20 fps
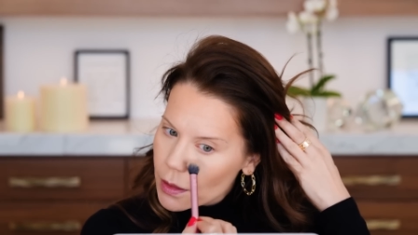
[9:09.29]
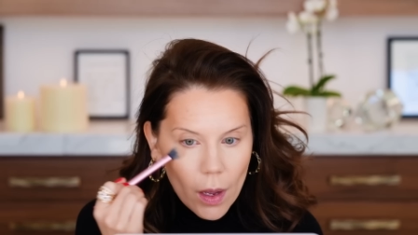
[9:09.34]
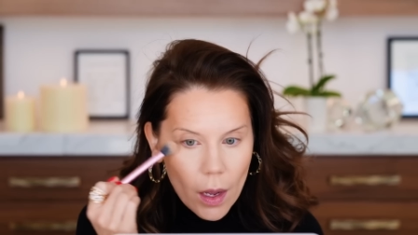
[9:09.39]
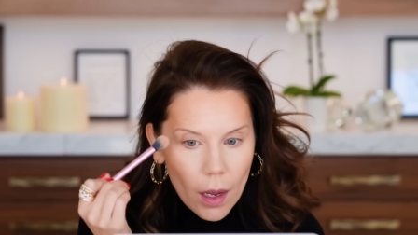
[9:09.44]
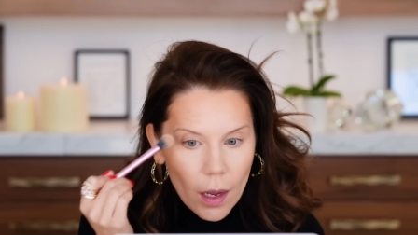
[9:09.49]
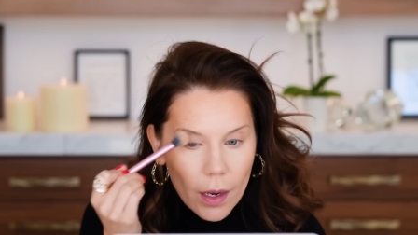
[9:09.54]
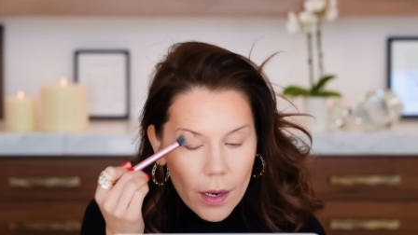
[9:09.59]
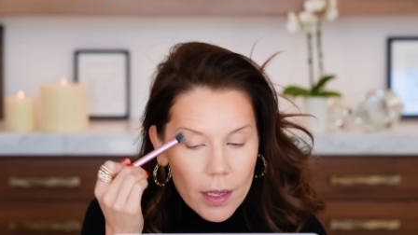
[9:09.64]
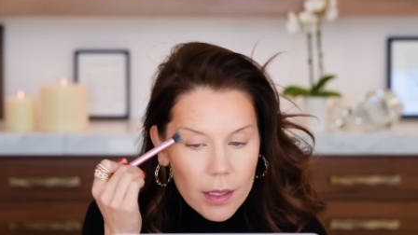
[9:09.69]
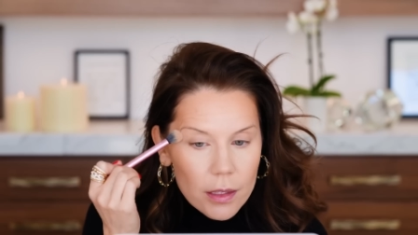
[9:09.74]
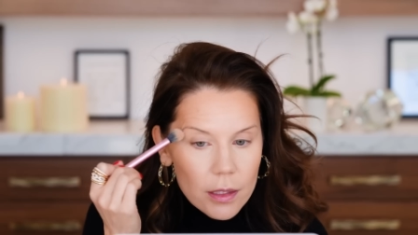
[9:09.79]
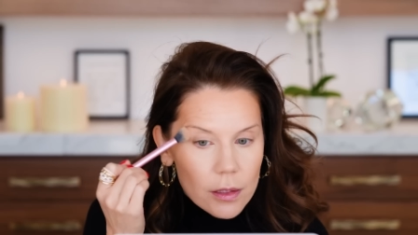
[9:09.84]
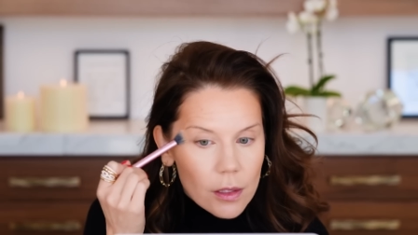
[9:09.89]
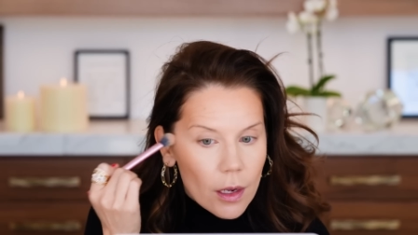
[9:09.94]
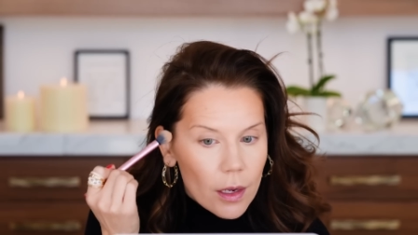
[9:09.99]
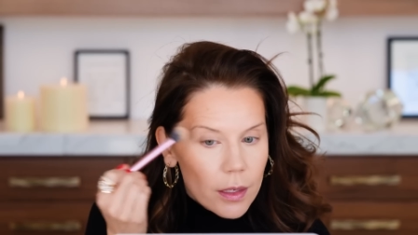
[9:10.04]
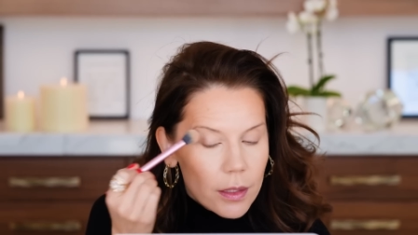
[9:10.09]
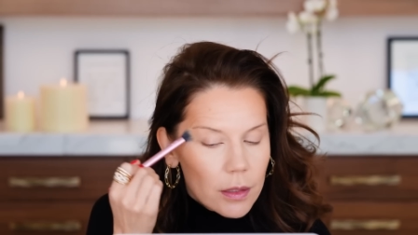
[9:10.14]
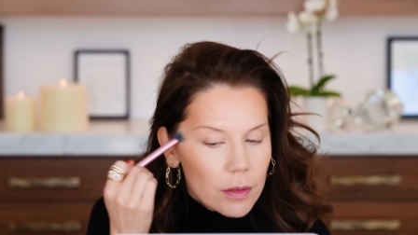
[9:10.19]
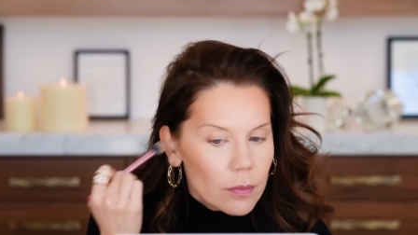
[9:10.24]
Uh, it's
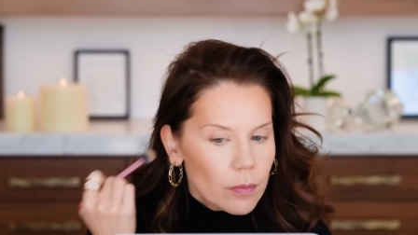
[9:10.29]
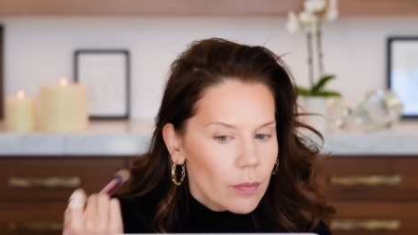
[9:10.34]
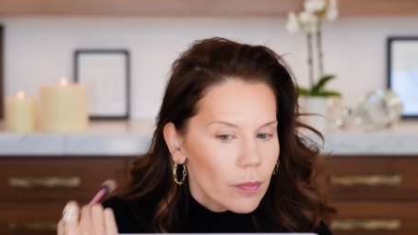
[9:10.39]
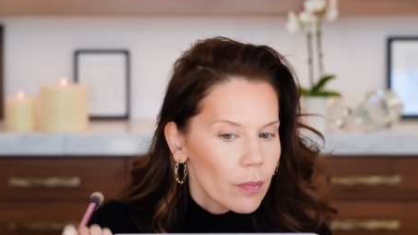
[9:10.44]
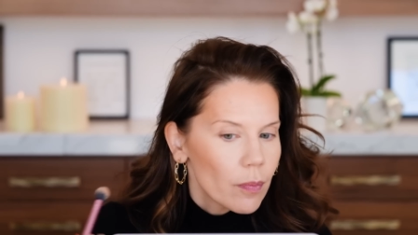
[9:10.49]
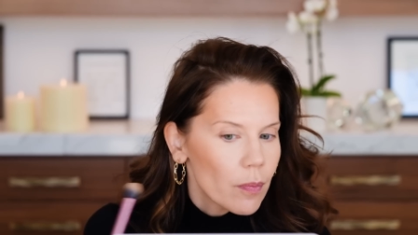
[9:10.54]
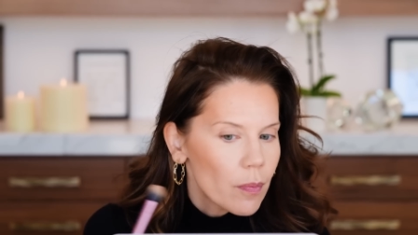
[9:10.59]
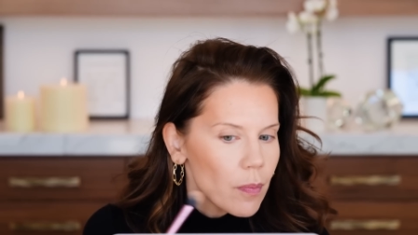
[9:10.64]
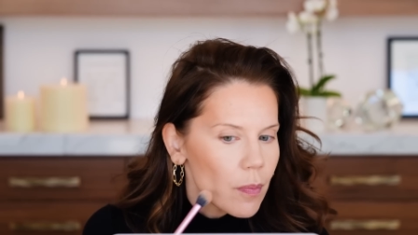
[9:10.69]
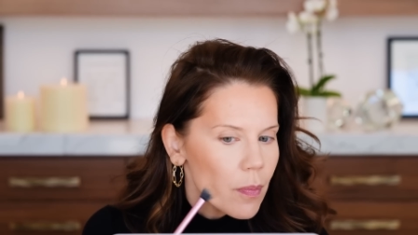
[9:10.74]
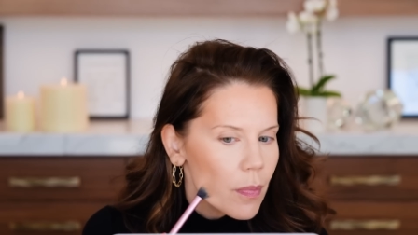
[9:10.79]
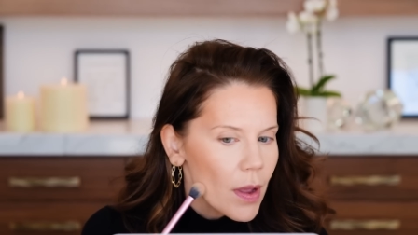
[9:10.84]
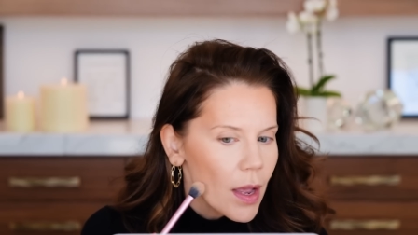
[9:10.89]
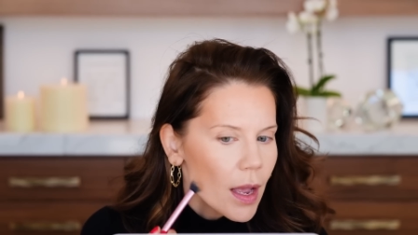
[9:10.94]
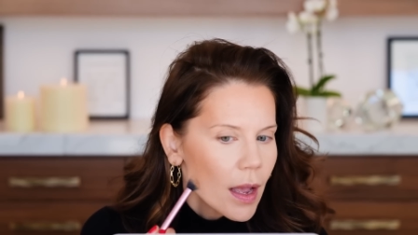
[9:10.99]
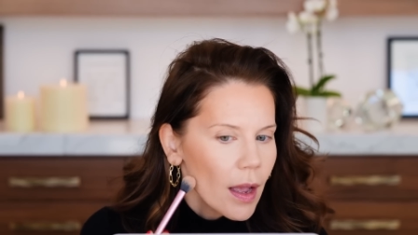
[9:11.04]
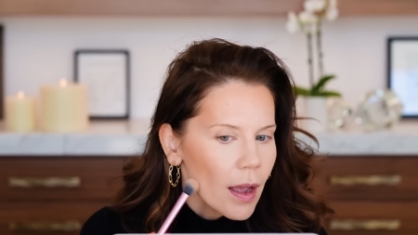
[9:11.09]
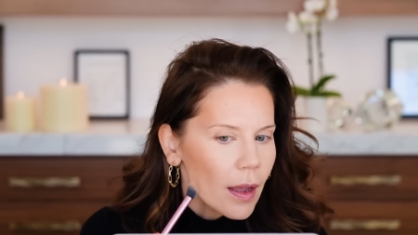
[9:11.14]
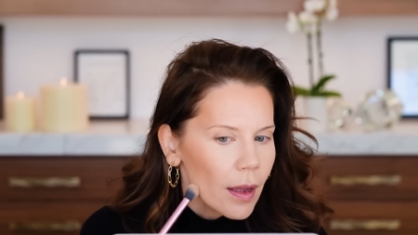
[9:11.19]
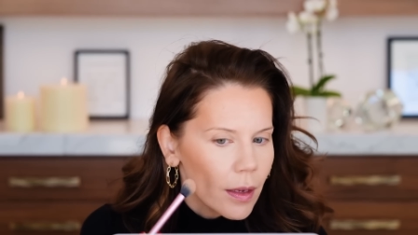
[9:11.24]
not
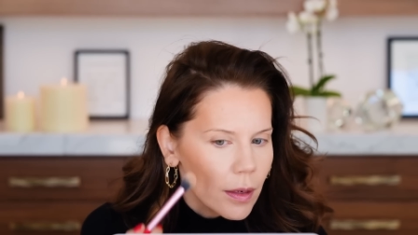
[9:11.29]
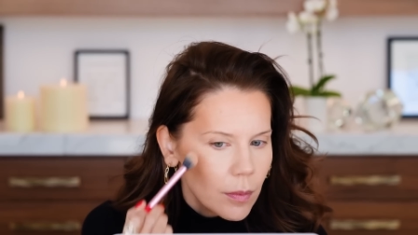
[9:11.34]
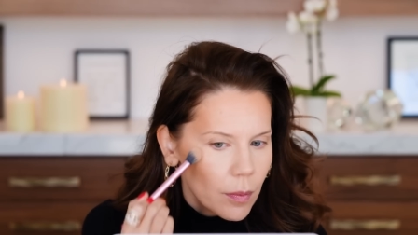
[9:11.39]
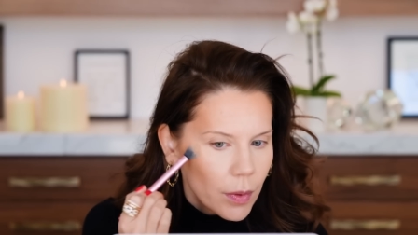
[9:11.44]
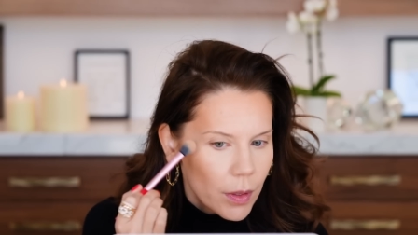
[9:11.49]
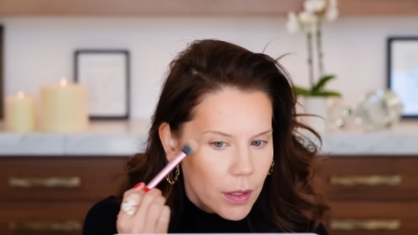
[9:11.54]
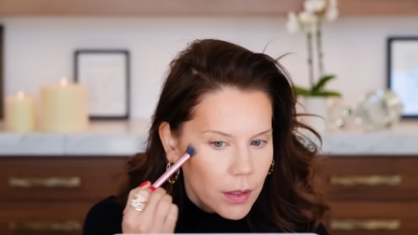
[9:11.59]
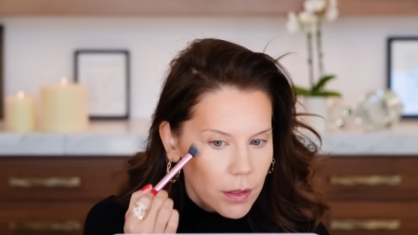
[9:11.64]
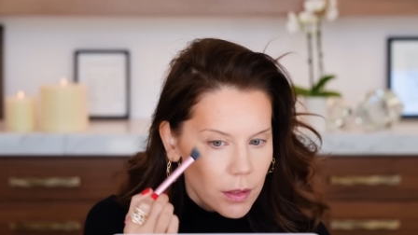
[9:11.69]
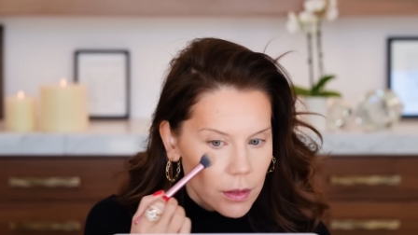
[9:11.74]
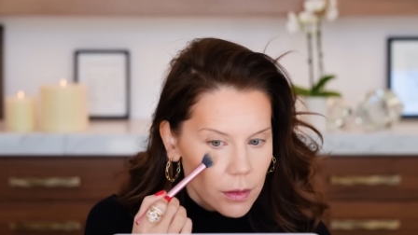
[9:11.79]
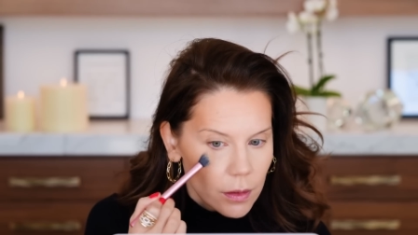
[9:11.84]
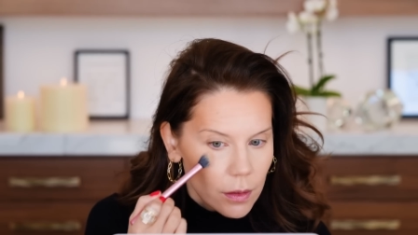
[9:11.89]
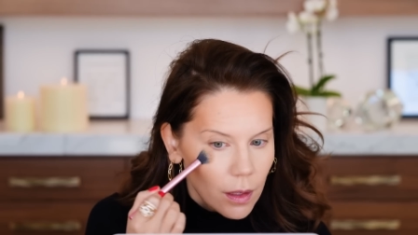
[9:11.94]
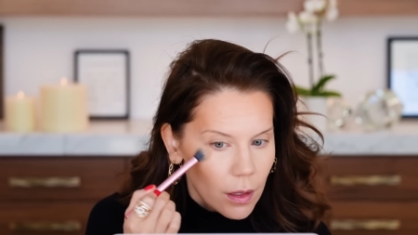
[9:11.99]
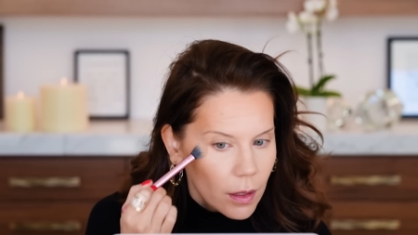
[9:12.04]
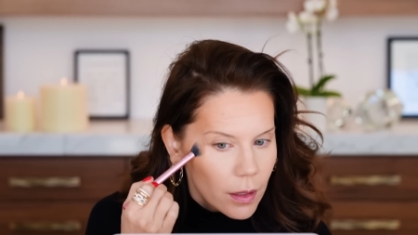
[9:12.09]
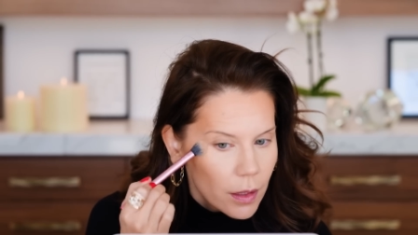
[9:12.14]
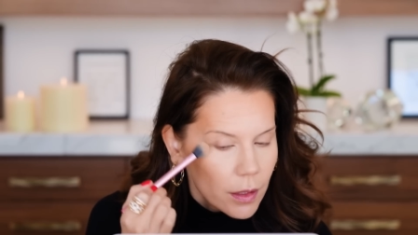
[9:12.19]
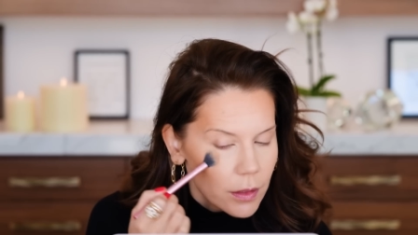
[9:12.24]
bad, but it's
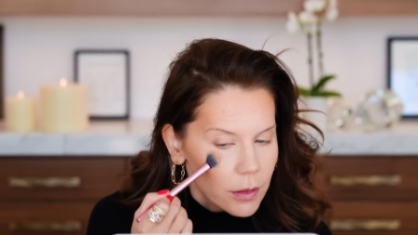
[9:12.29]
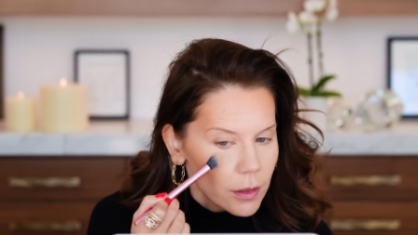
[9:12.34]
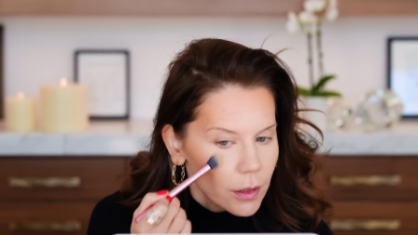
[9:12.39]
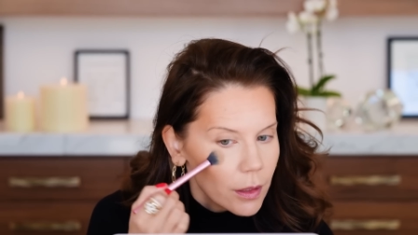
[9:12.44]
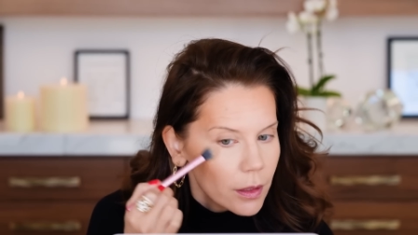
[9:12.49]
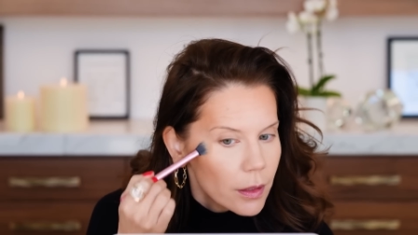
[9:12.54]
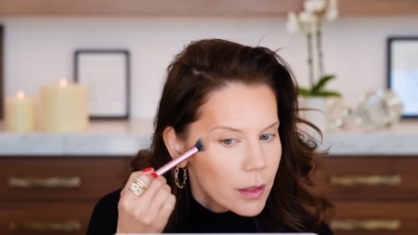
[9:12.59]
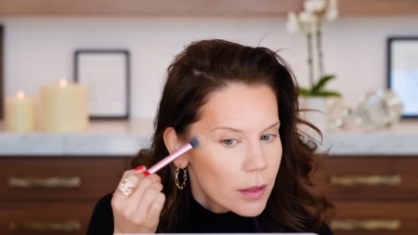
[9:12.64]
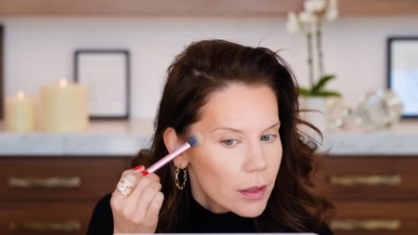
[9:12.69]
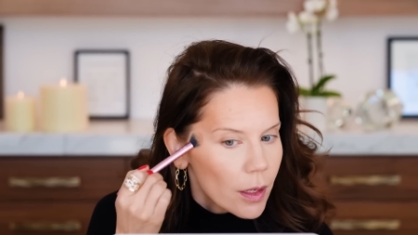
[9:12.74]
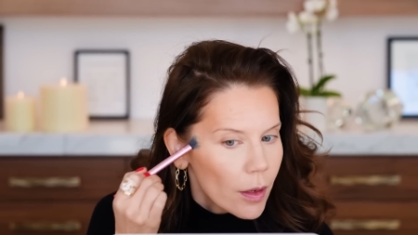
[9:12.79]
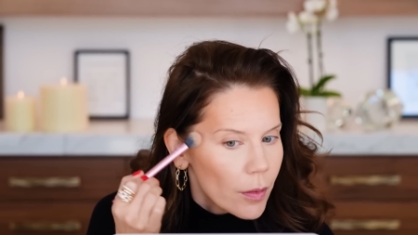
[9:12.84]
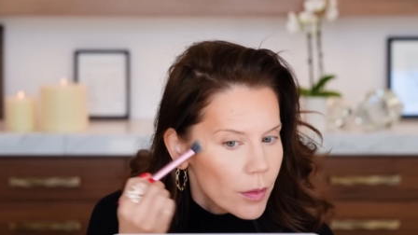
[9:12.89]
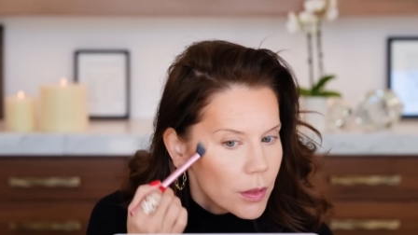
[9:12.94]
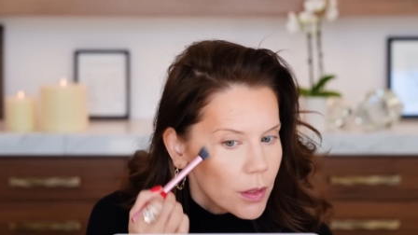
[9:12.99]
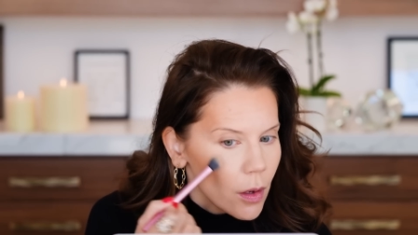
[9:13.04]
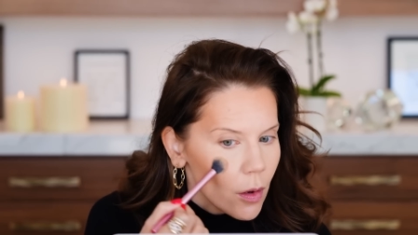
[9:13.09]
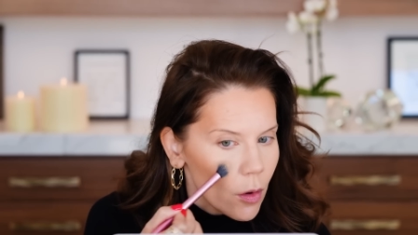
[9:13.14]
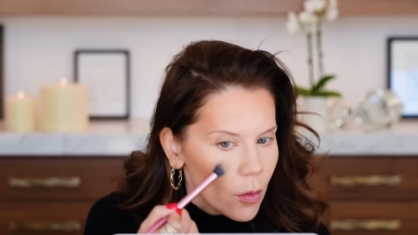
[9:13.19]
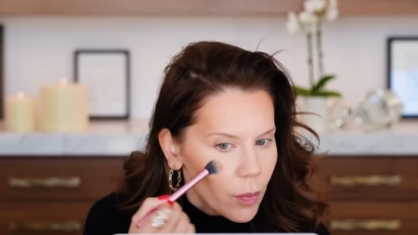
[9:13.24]
not as good as I
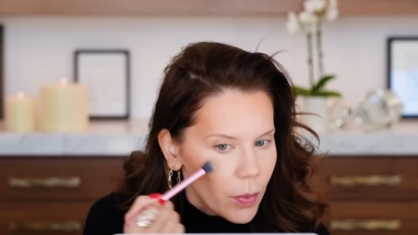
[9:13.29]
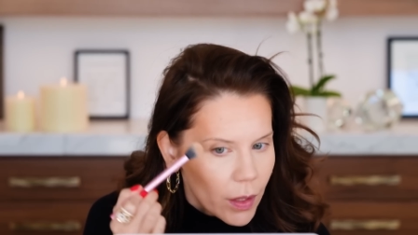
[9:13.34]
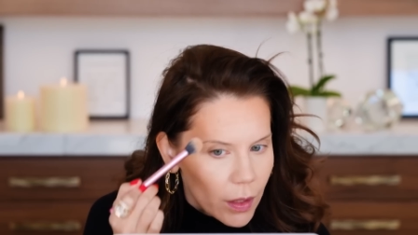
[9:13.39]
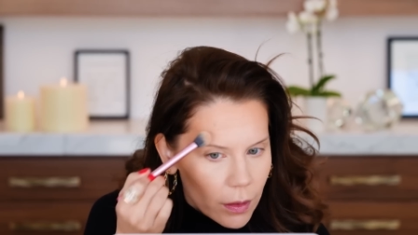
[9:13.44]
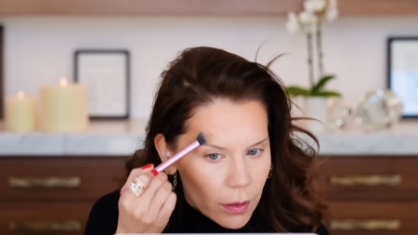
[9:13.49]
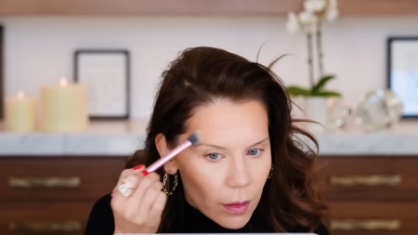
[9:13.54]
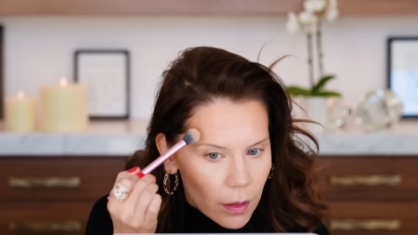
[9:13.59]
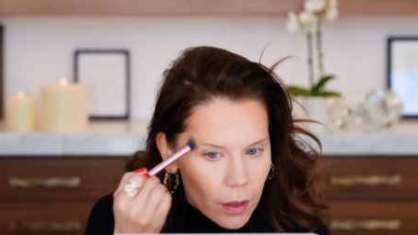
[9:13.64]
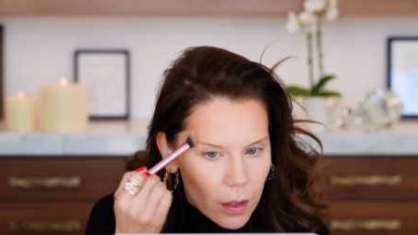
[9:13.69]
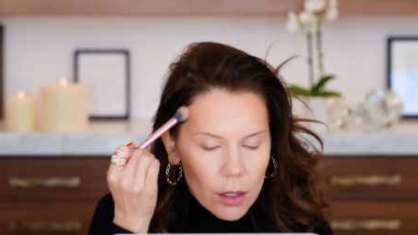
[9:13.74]
was hoping.